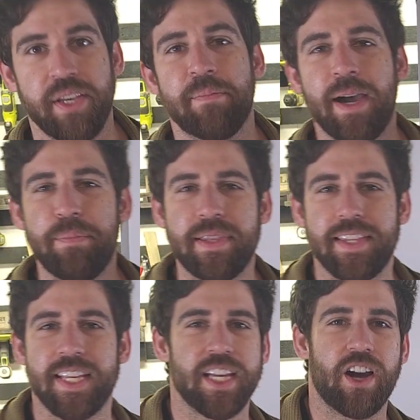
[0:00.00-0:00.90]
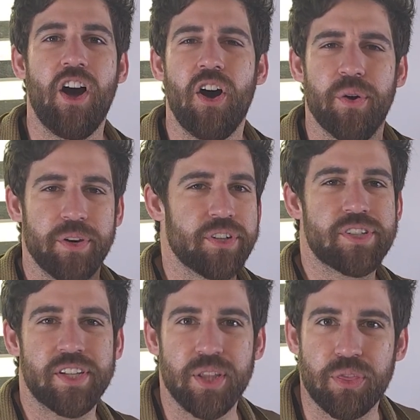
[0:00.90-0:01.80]
You might be thinking, oh, you're
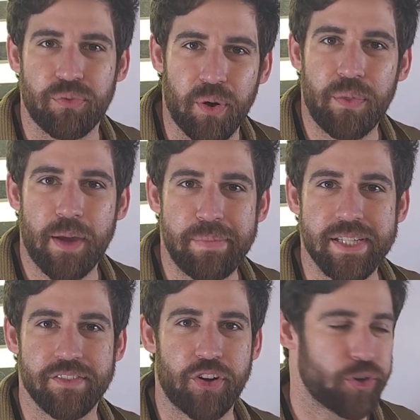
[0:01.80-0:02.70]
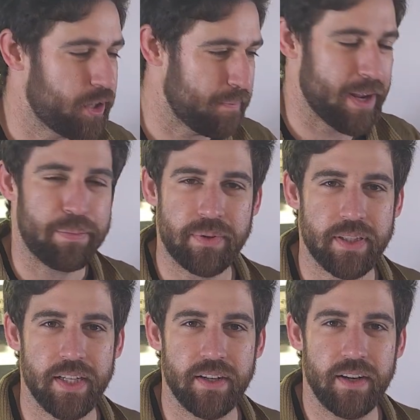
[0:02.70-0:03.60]
just going to throw that piece of curly maple in there